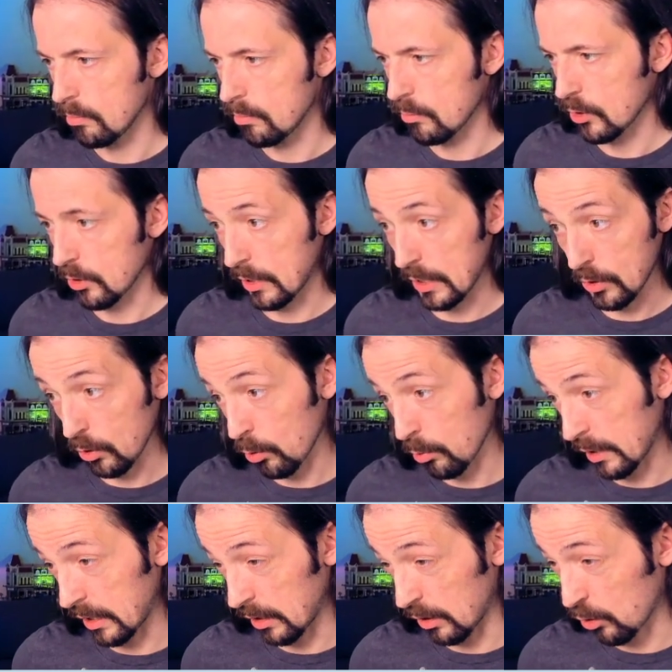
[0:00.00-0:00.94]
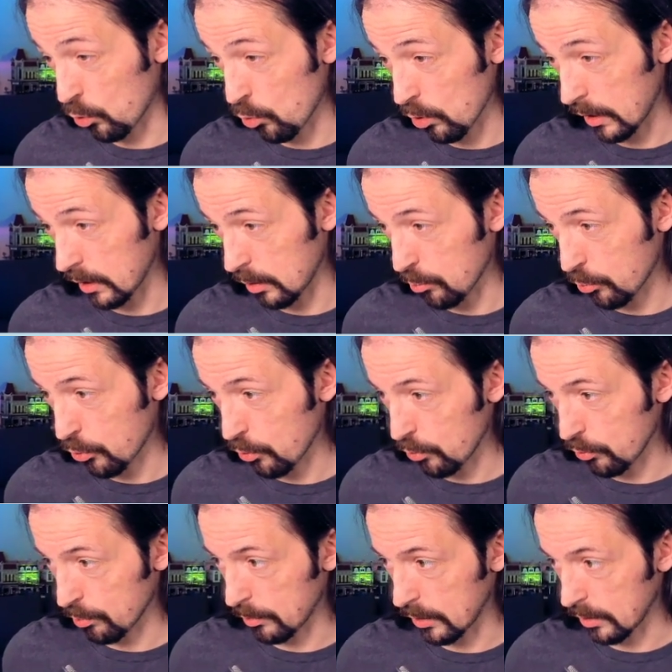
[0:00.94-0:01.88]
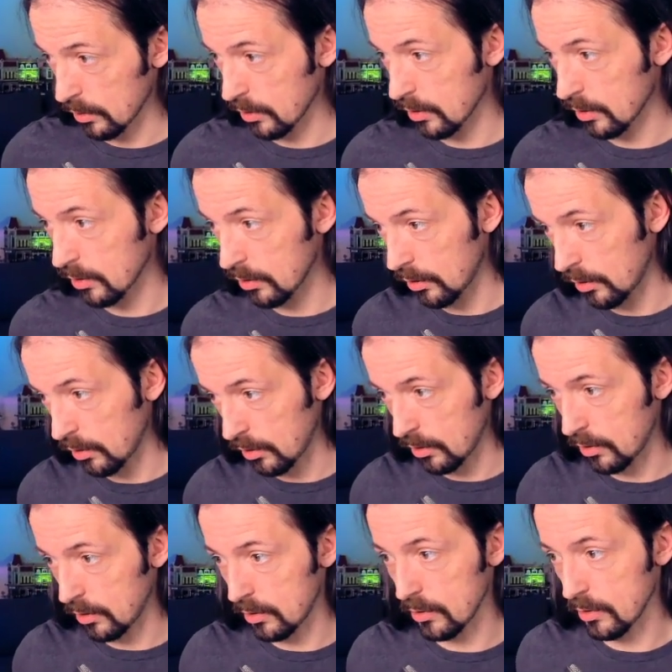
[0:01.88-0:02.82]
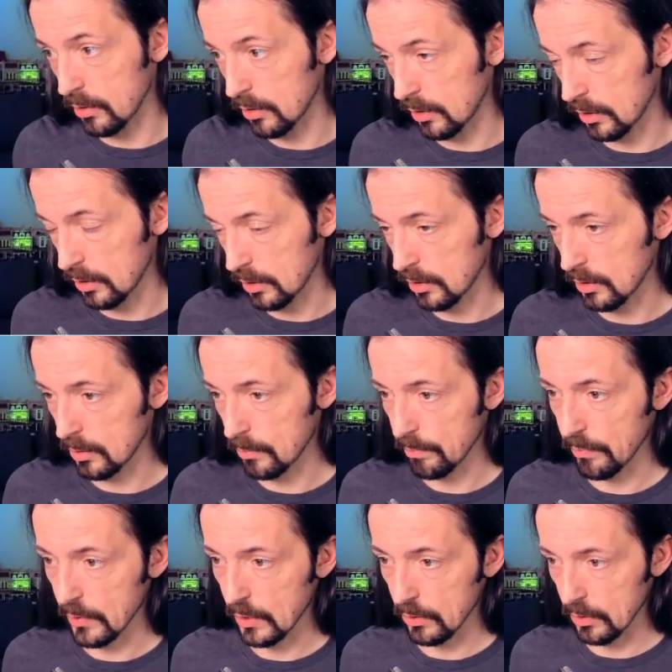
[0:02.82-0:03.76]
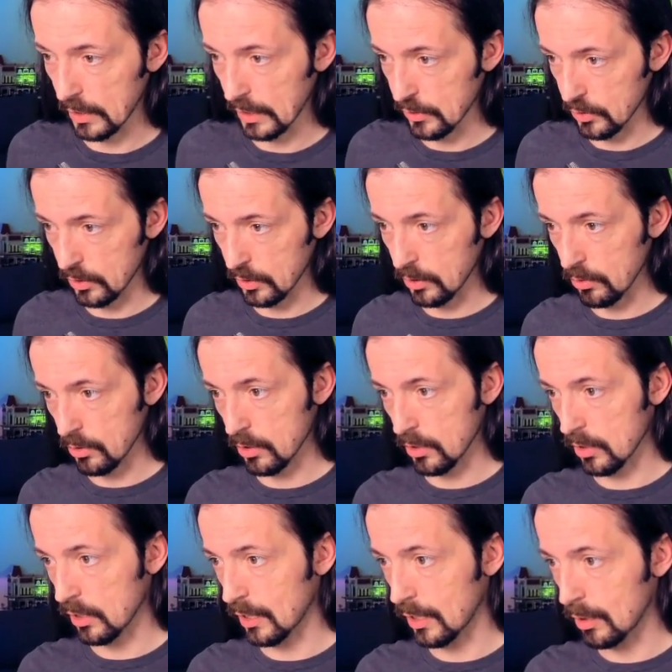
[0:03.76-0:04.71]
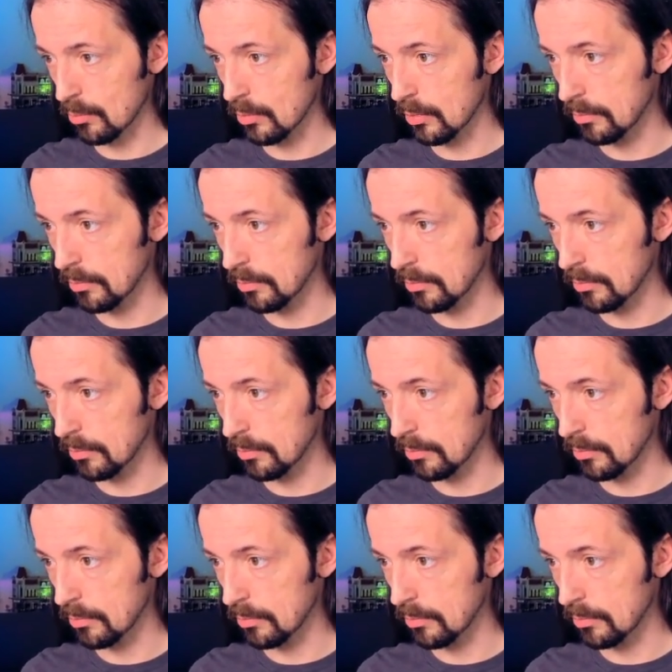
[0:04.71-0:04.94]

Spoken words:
So that's already a great improvement on the execution time.